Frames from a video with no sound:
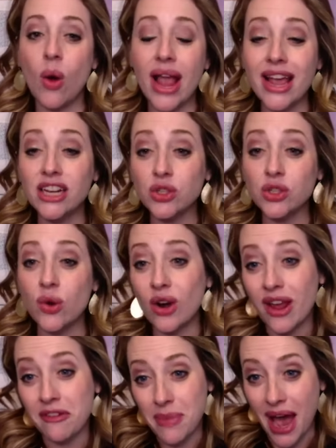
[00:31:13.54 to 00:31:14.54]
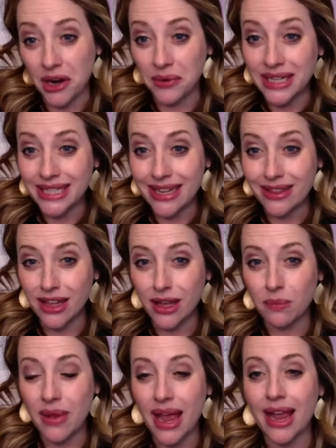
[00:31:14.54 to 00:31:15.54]
and or they don't have batteries in
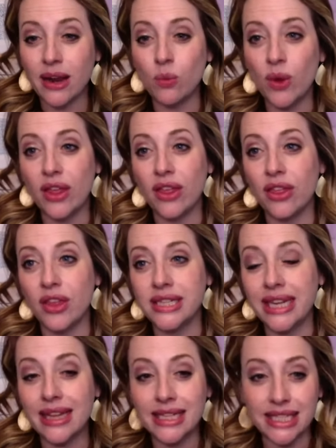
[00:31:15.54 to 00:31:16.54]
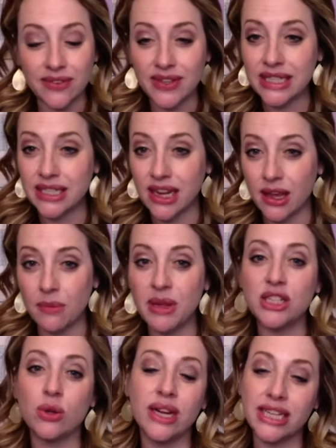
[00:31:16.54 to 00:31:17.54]
them and with daylight savings time
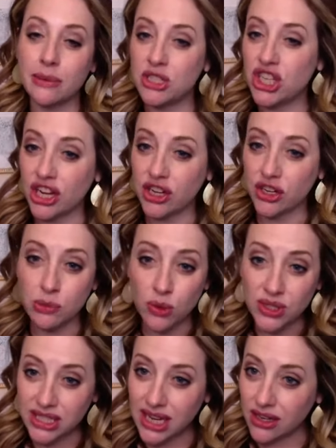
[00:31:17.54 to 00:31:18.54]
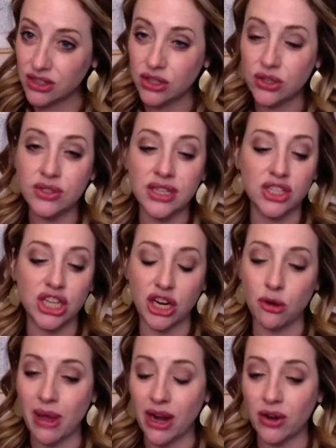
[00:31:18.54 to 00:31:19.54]
it's a great time to check your smoke detectors and
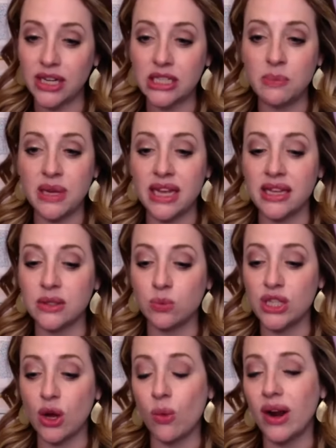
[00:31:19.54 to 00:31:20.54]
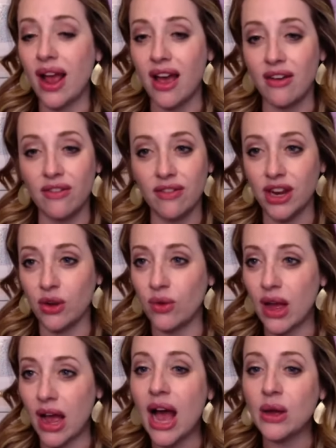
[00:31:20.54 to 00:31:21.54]
check your batteries because we don't want to have you know
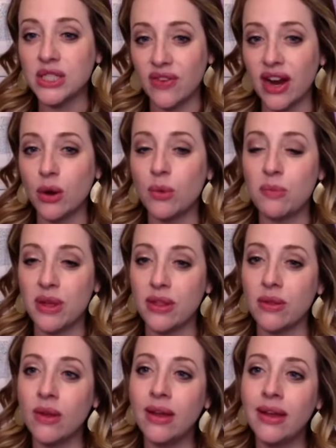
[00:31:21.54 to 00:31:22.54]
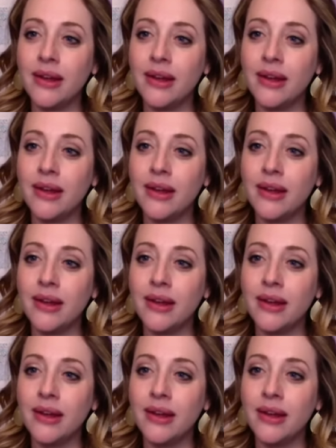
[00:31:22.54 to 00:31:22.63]
a house fire would be